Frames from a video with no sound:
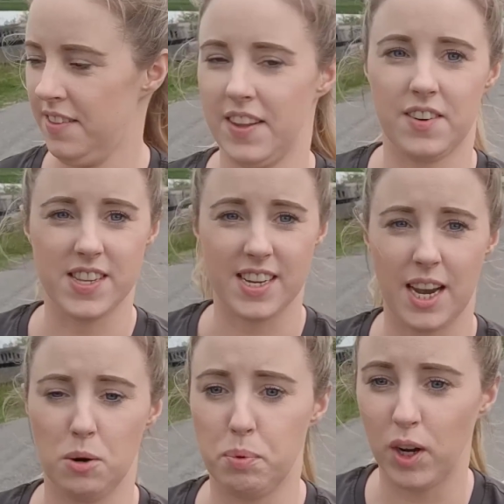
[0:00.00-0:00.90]
there is a
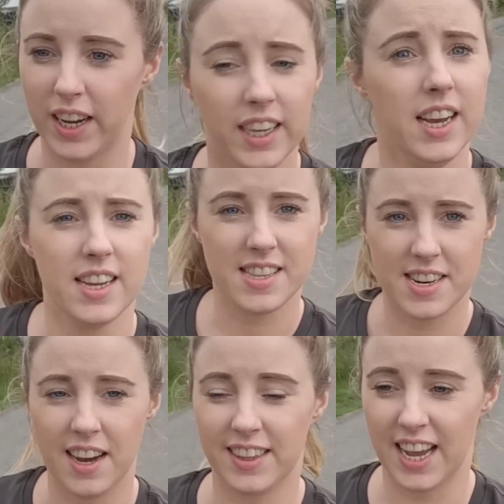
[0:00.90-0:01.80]
cow bulling. It's
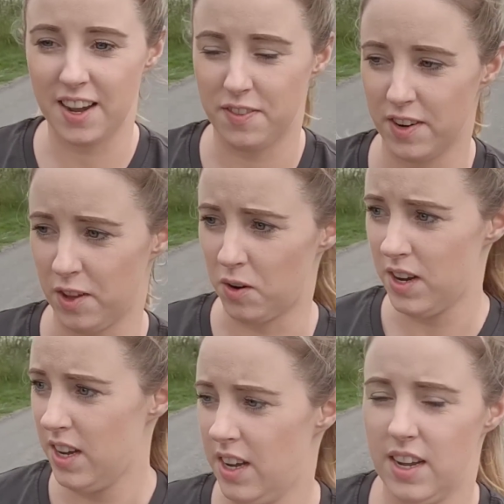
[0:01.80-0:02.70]
not the heifer though,
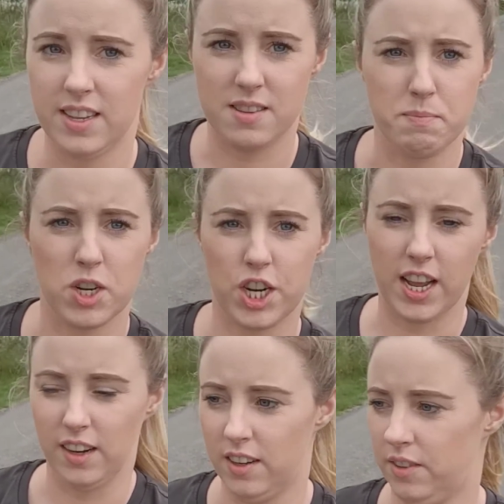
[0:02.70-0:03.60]
it's
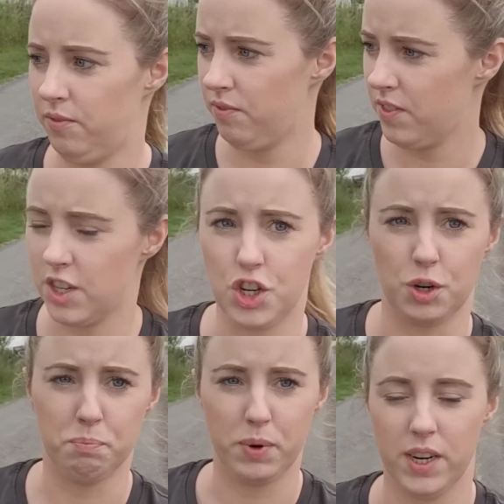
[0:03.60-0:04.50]
Michelle, the
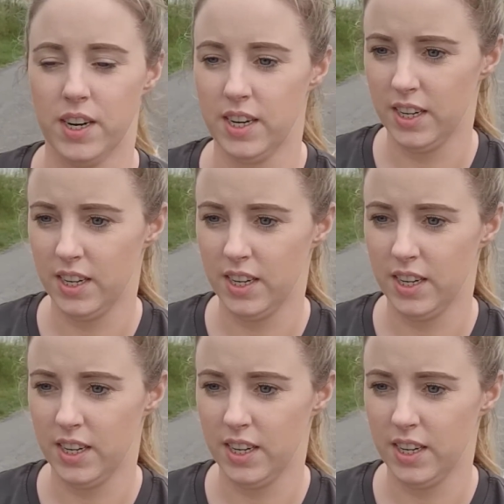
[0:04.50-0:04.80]
jumper.